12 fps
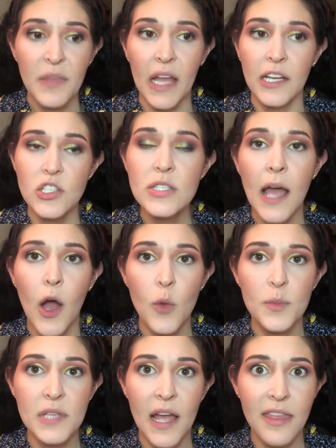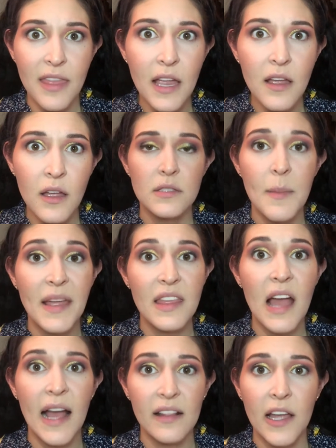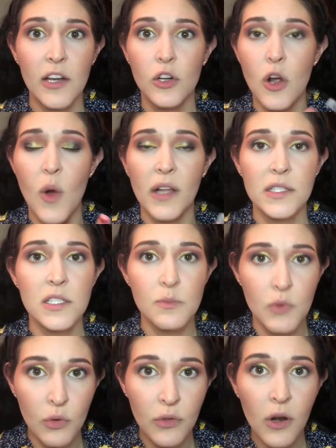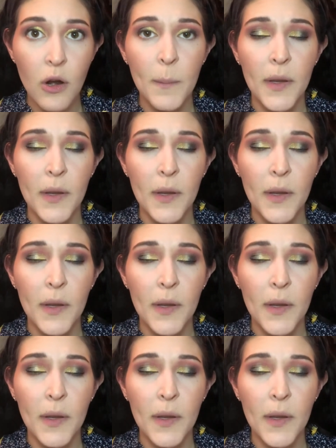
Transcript: And it just helps, I think, to make the eyeliner go on smoother,